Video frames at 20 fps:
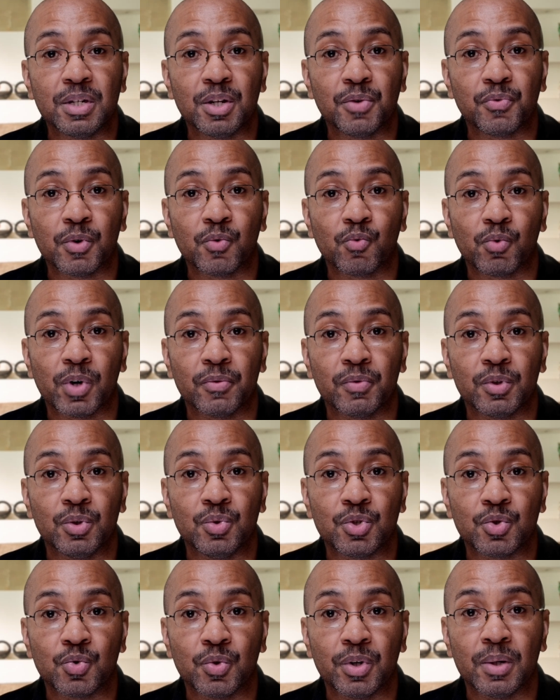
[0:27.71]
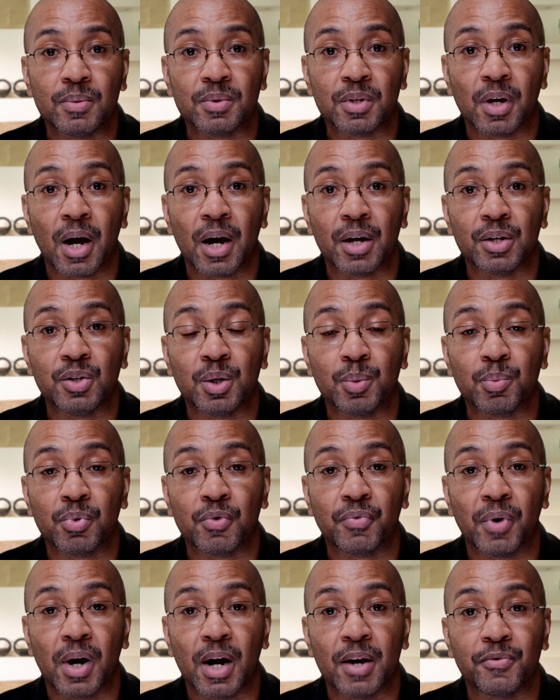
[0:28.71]
different revenue streams are how you can
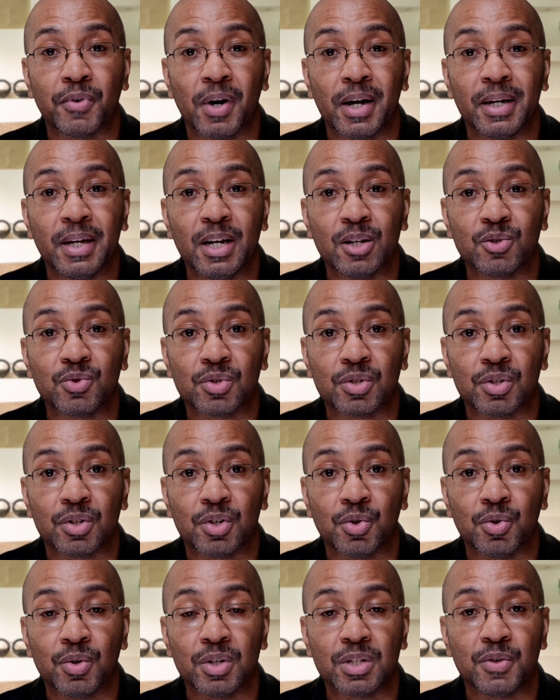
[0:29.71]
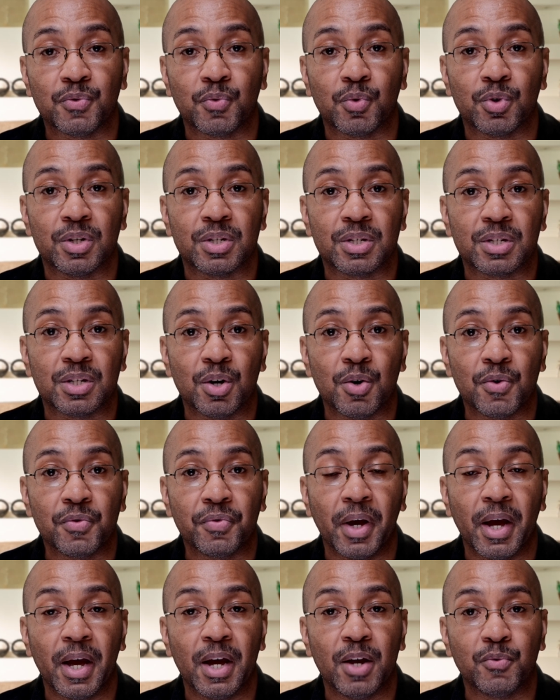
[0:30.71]
provide financial security for yourself
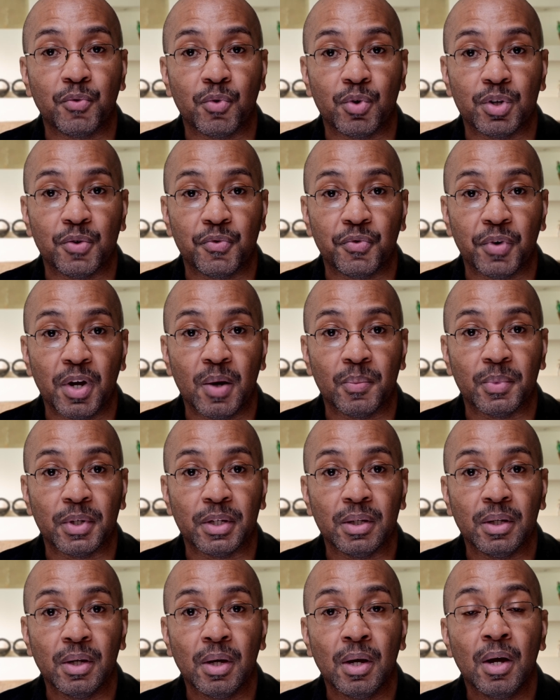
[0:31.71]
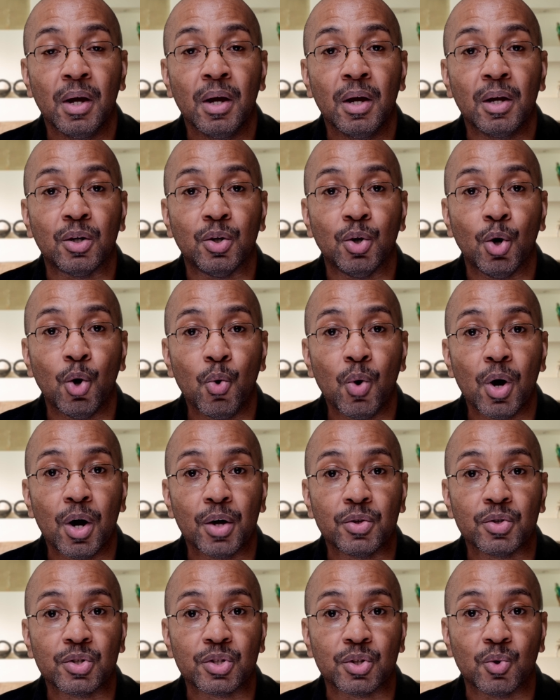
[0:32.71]
and for your family. No
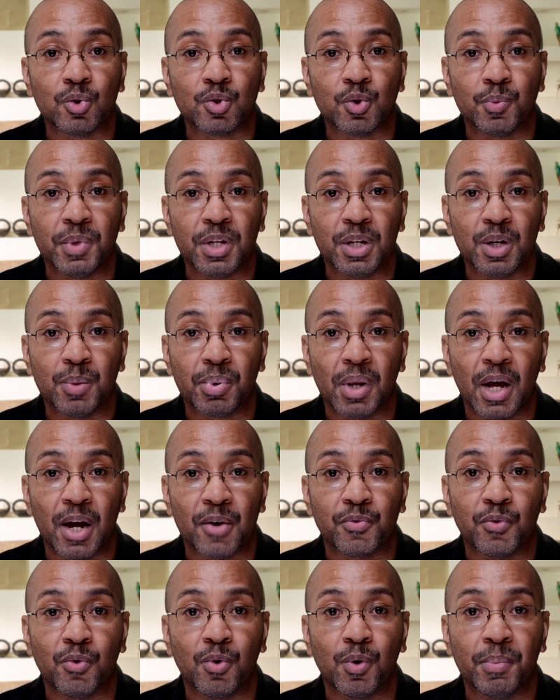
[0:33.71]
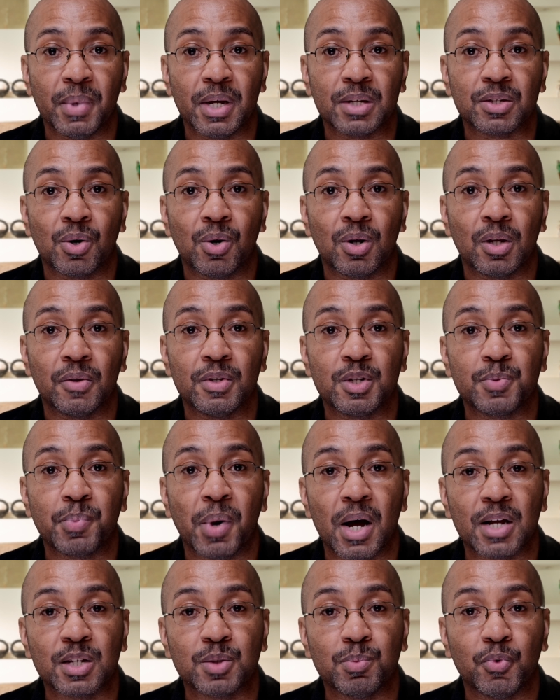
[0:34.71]
other social media platform makes all of this
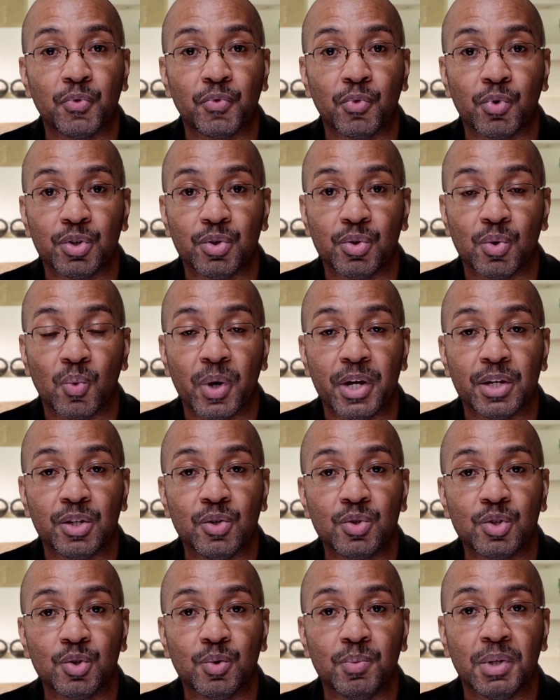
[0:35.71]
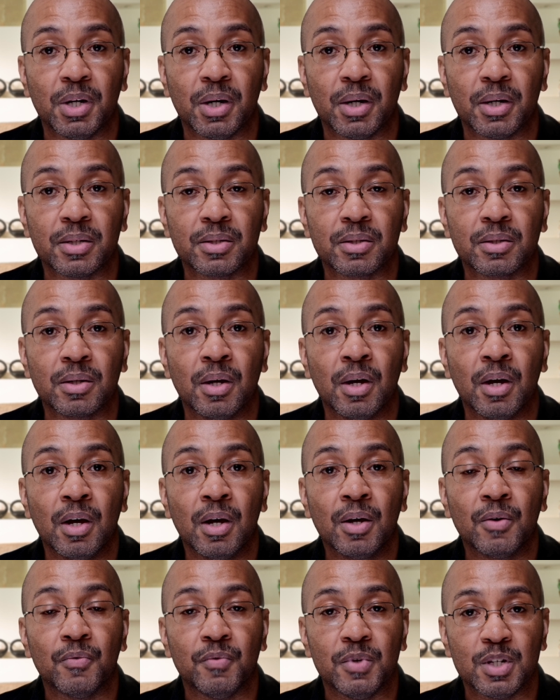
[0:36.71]
possible for you the way YouTube does.
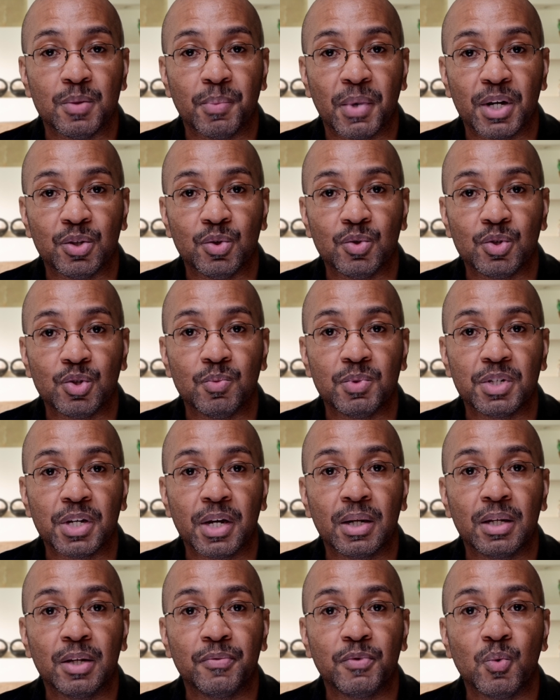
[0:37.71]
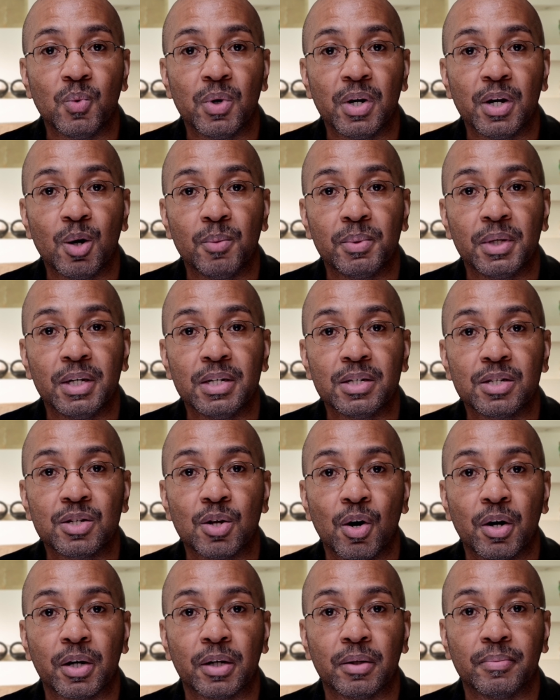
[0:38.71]
Visit my YouTube channel if you want help getting
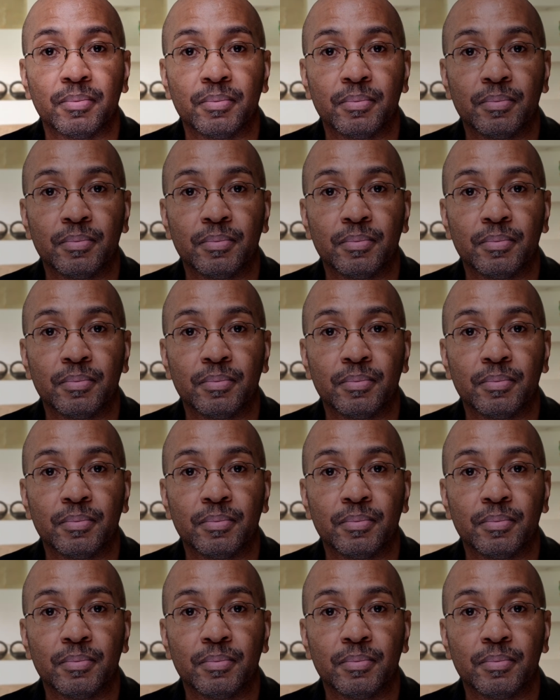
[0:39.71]
started.